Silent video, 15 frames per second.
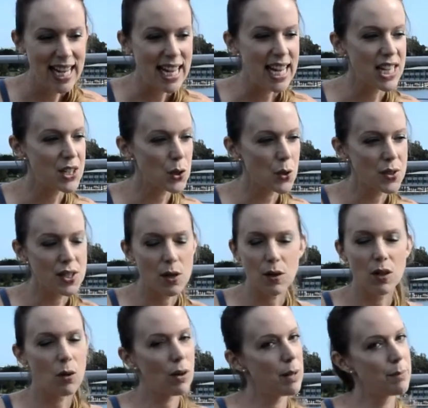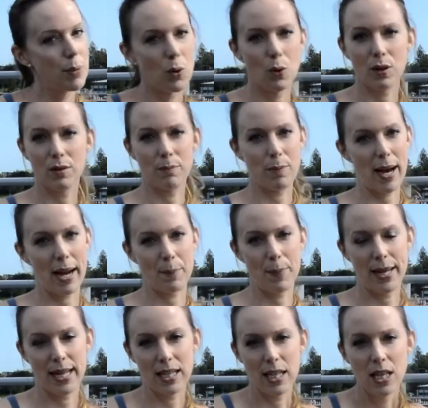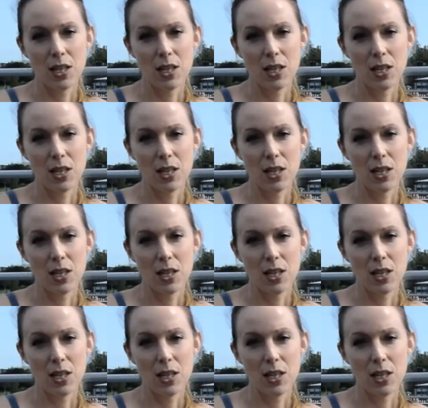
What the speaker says: It's also an all-important back bend,